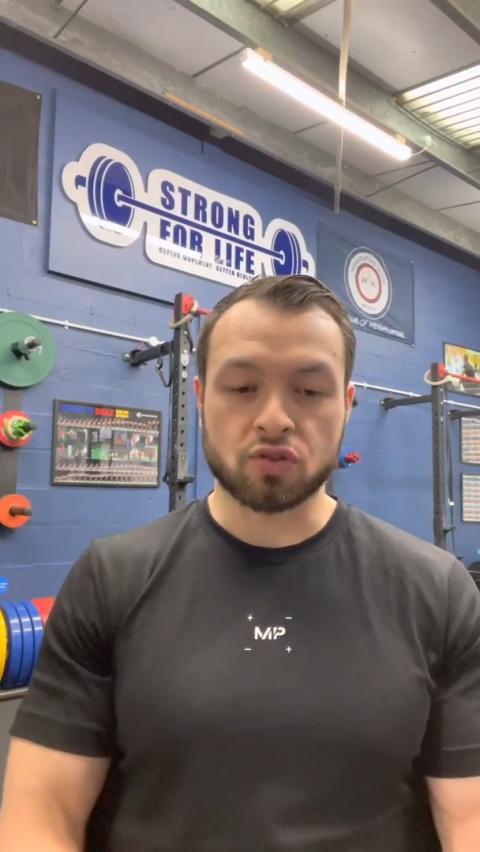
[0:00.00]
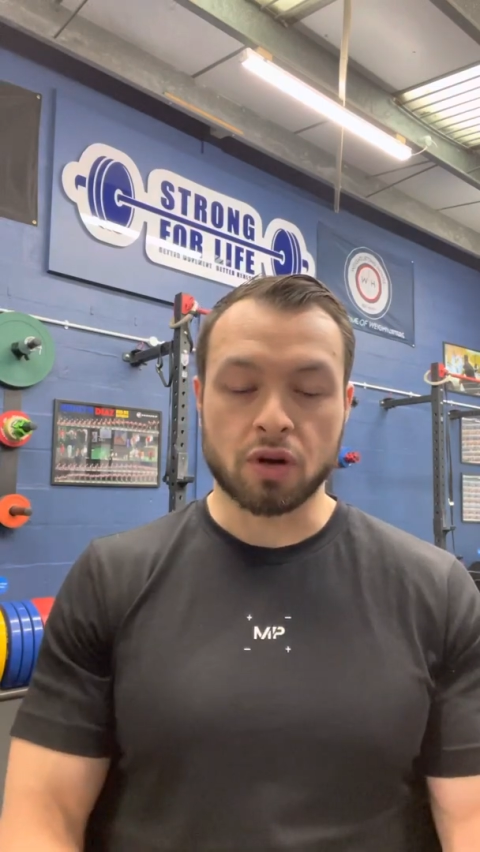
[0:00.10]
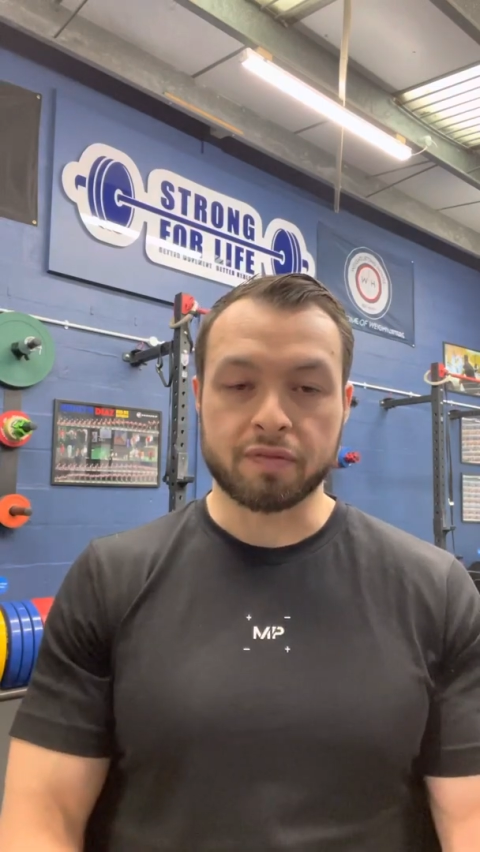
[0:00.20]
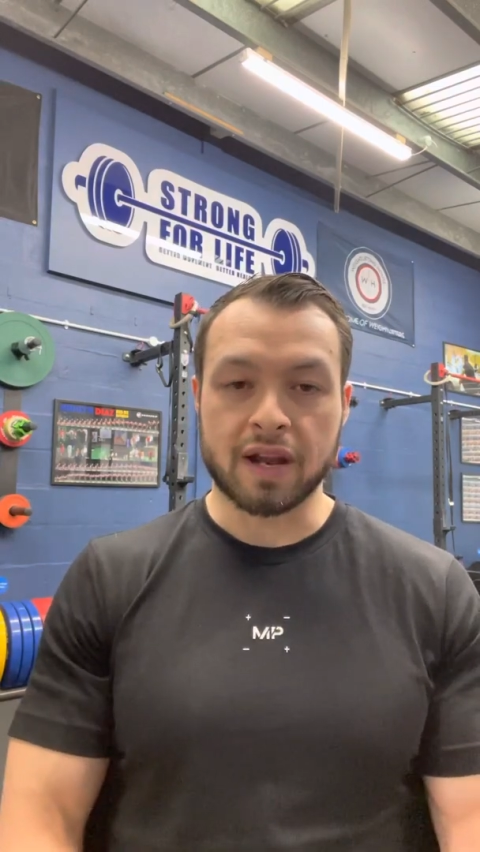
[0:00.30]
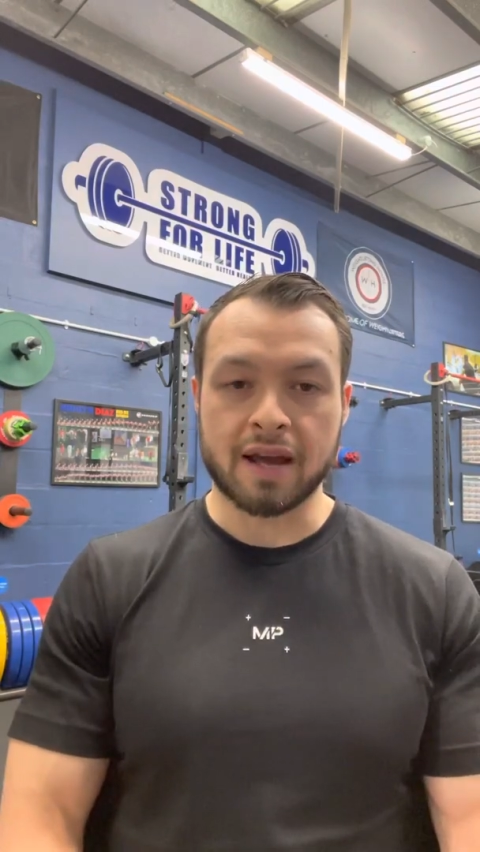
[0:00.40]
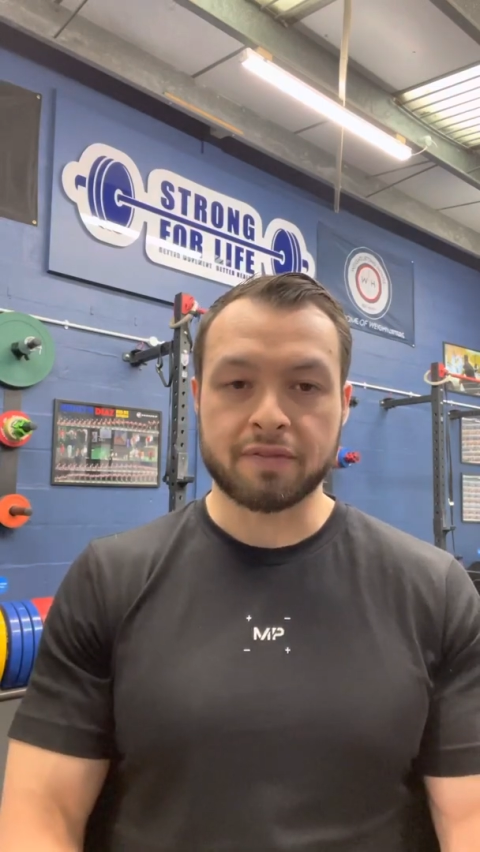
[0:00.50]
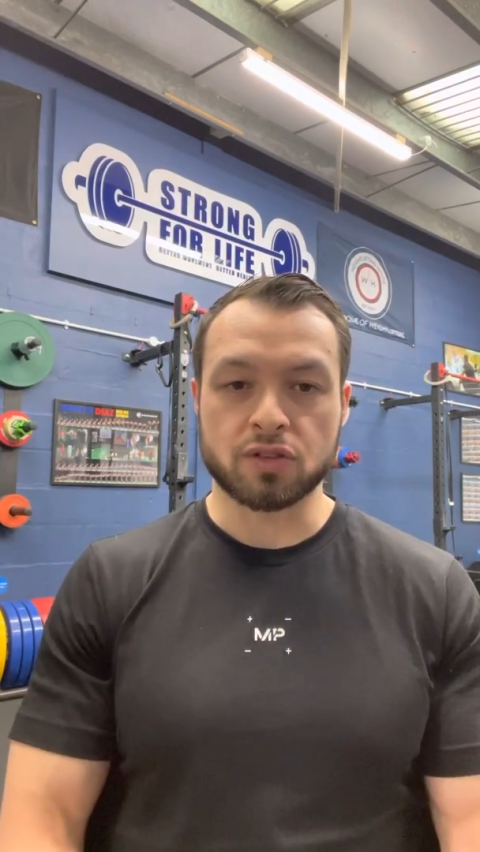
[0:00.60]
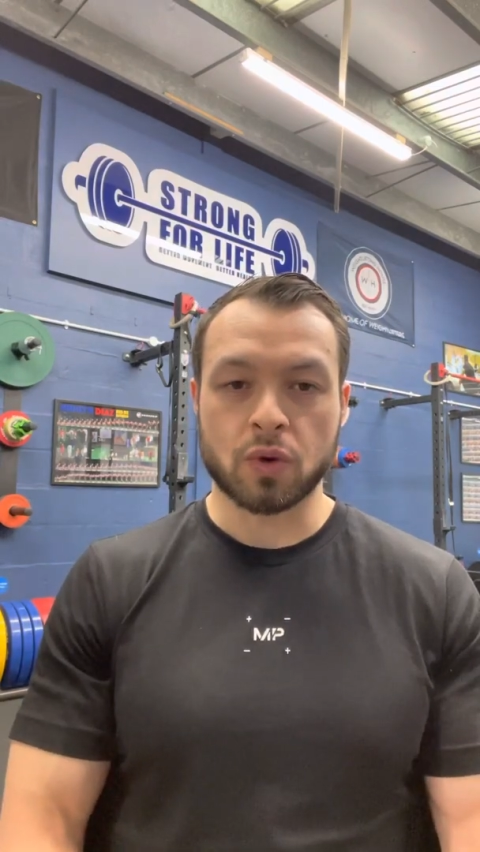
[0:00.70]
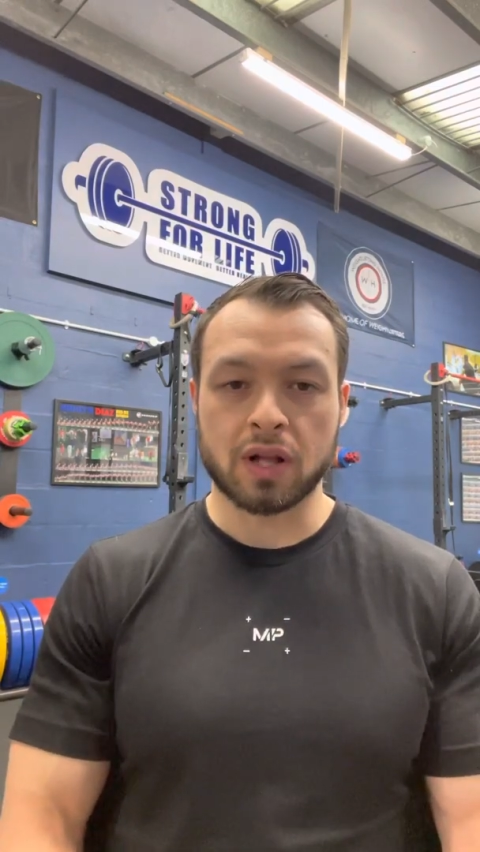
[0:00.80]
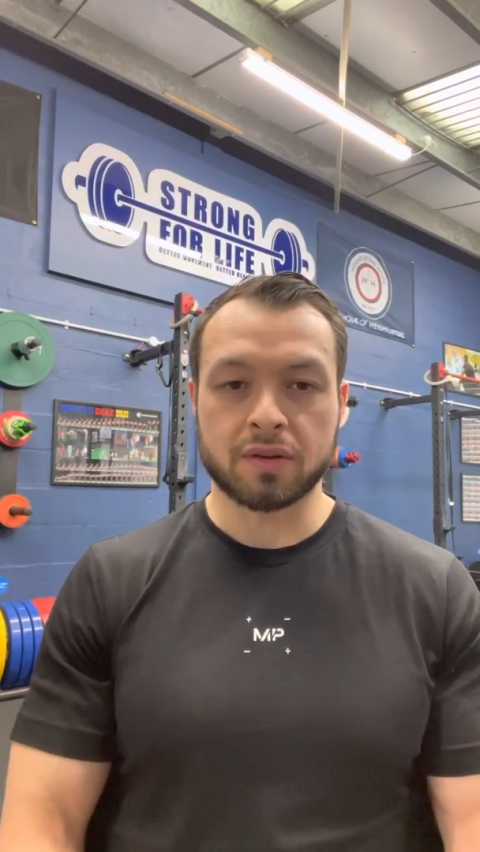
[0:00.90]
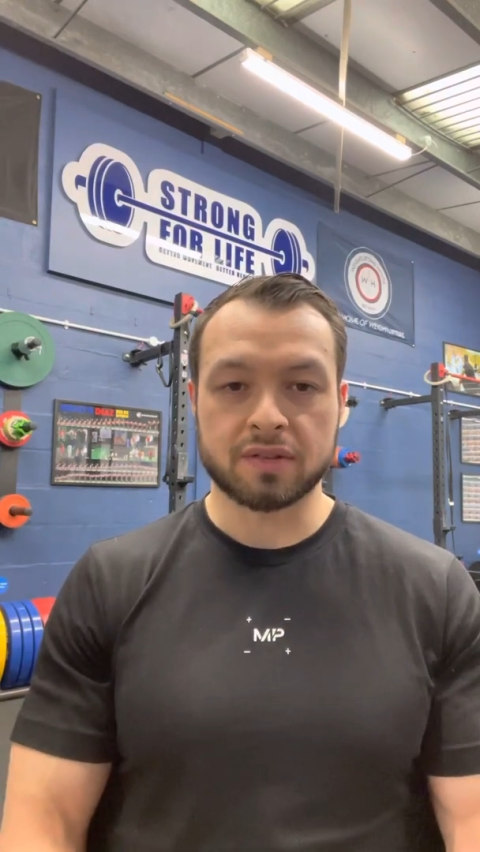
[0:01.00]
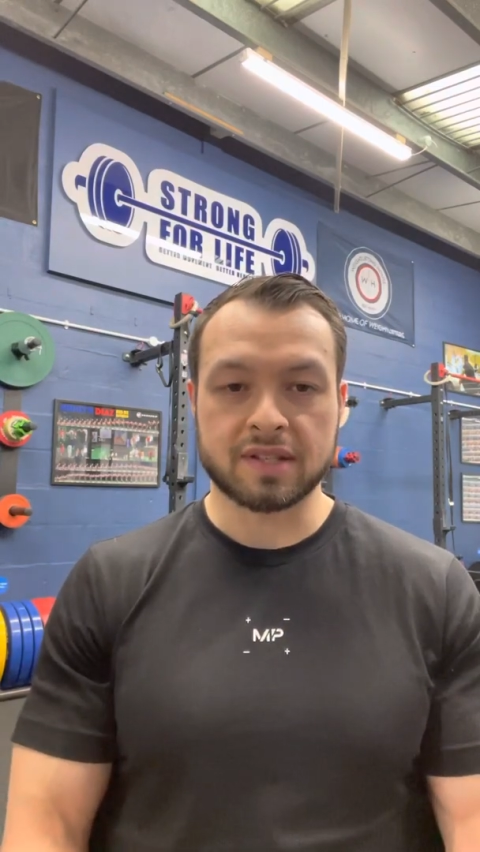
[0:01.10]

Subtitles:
Strong for Life as well,